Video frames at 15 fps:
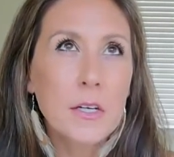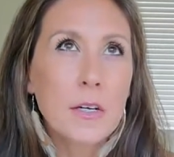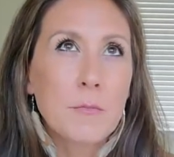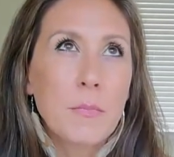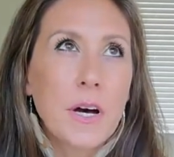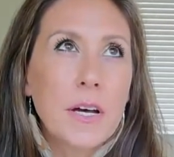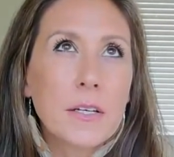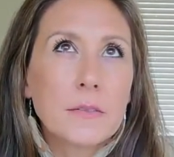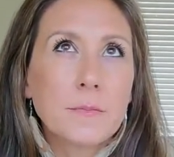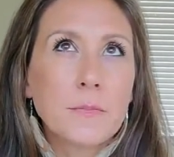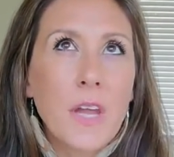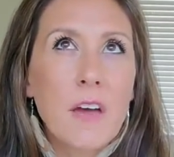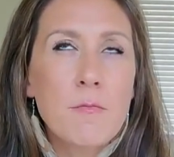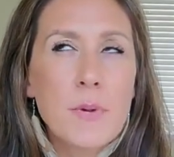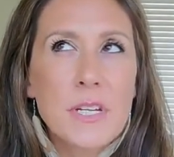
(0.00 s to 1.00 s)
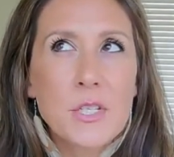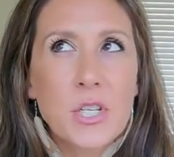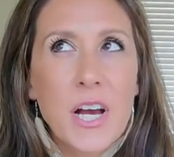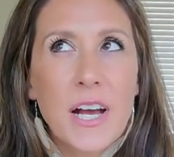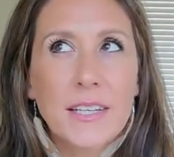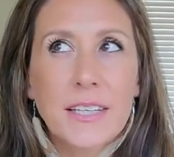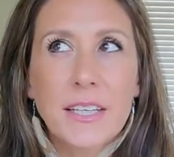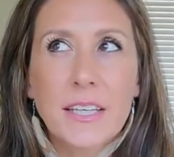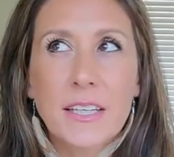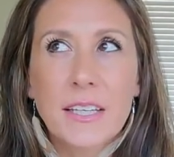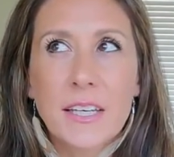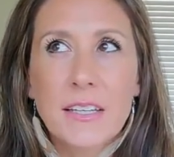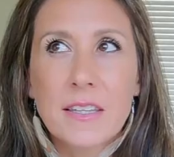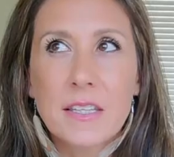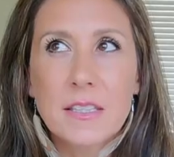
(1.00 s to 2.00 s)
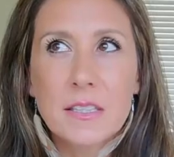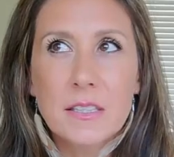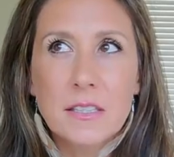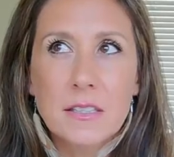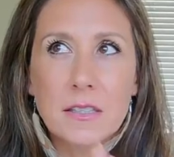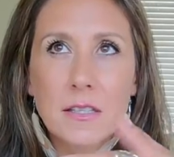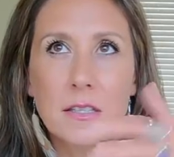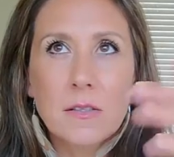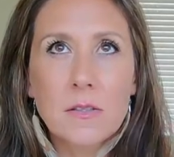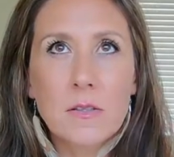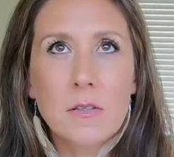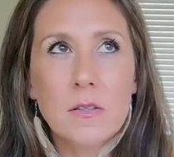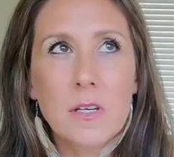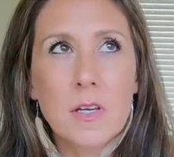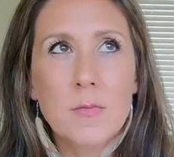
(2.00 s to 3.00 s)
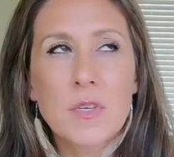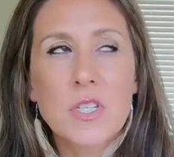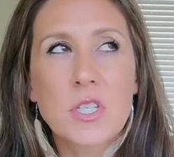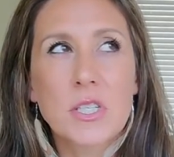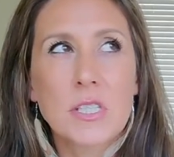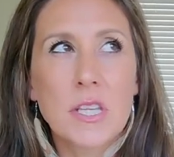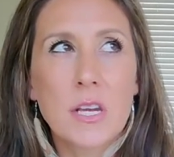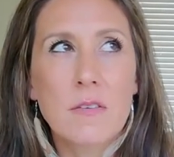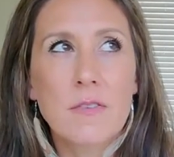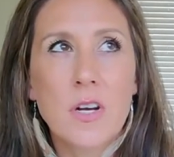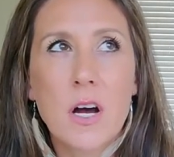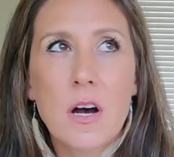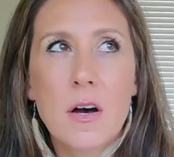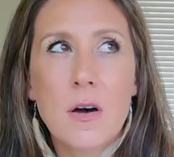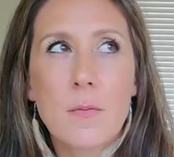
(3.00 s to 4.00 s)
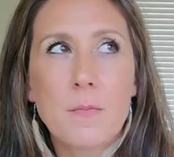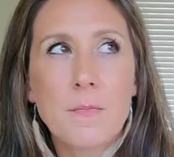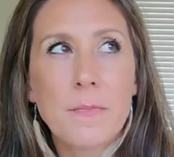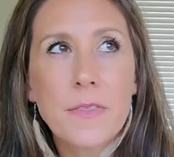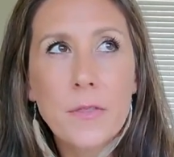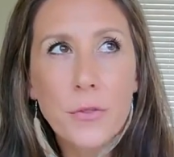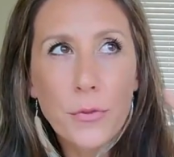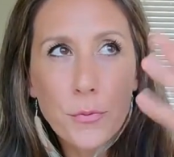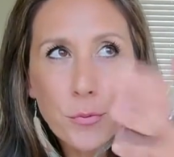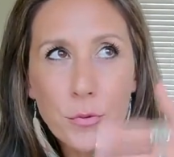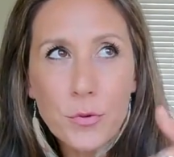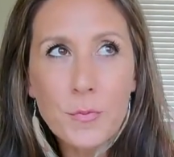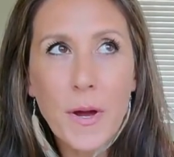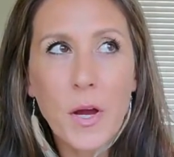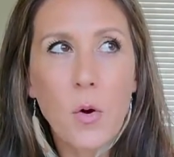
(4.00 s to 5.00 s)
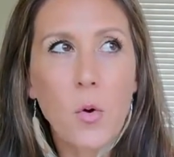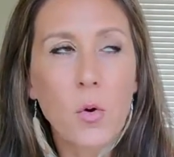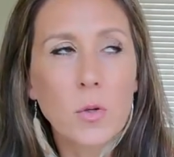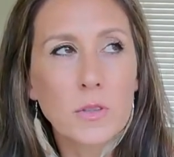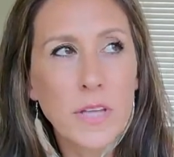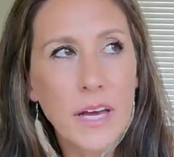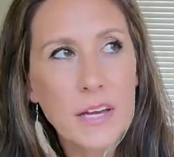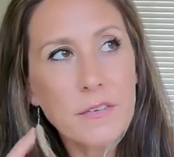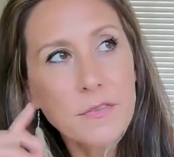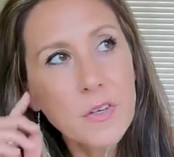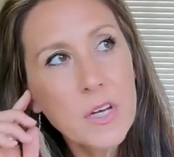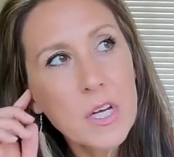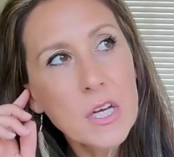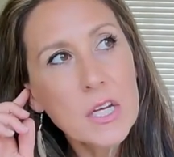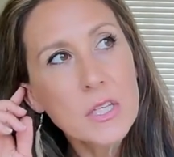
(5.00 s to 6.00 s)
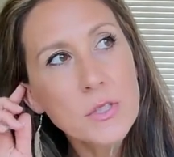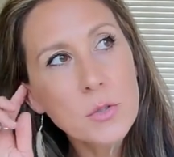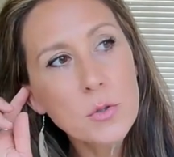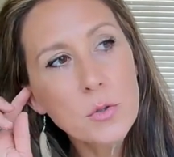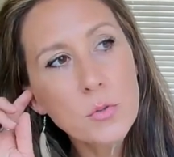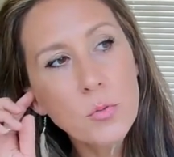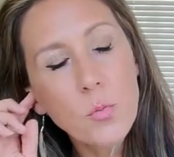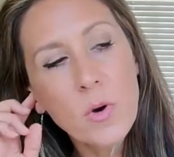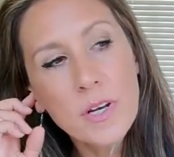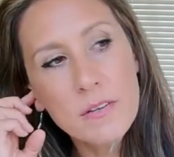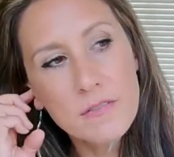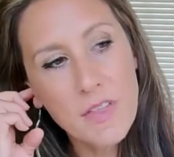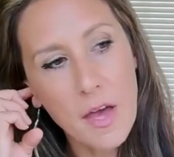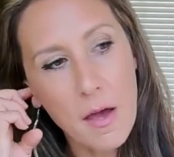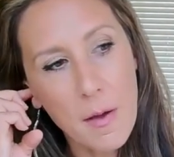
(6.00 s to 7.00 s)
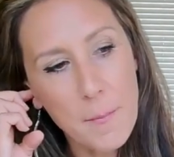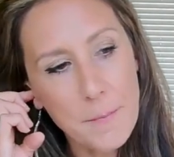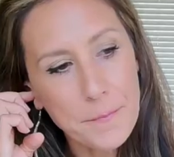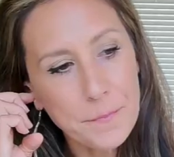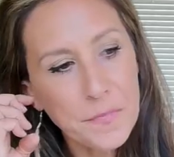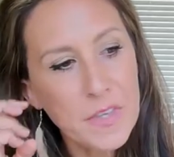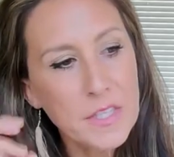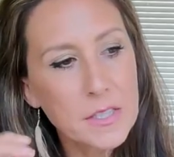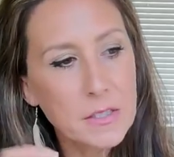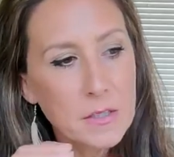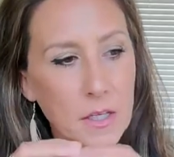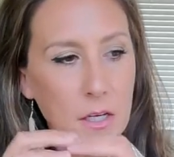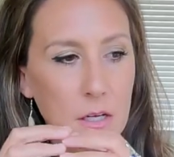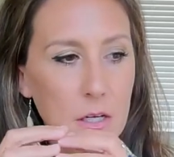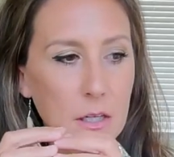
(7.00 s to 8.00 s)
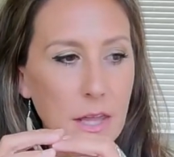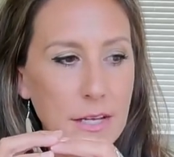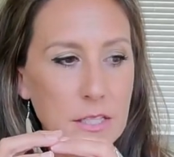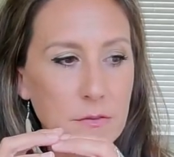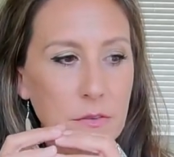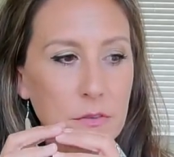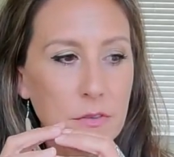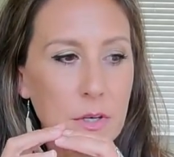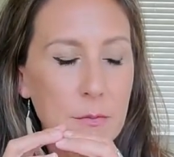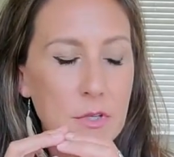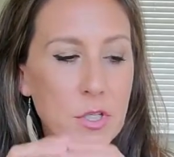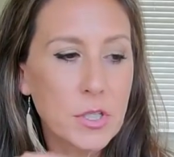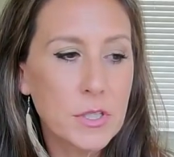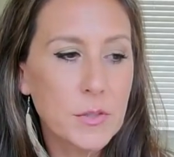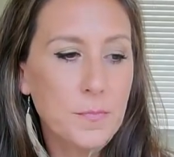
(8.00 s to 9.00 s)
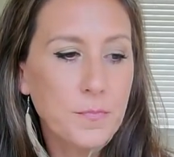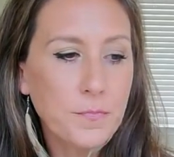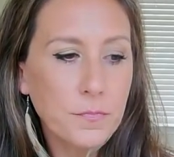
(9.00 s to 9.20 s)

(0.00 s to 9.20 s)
But I've been tracking, and these are images that have come through my whole life. So one of them, this is like a collective of images.